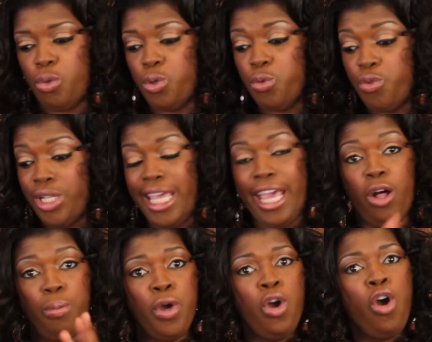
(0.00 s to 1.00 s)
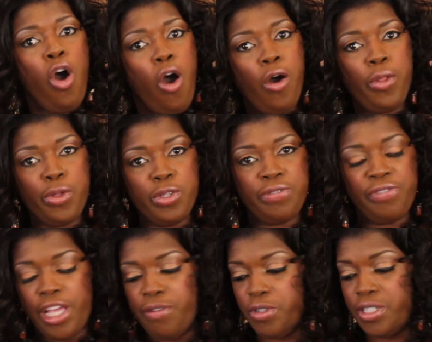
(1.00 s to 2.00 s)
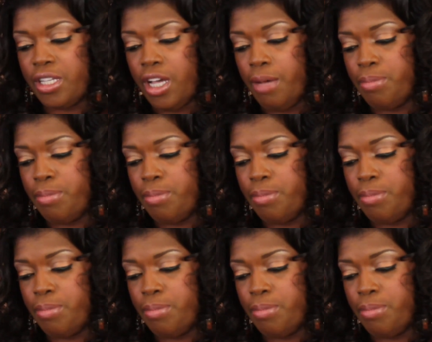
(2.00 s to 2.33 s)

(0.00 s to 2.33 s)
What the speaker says: would really help all those flavors come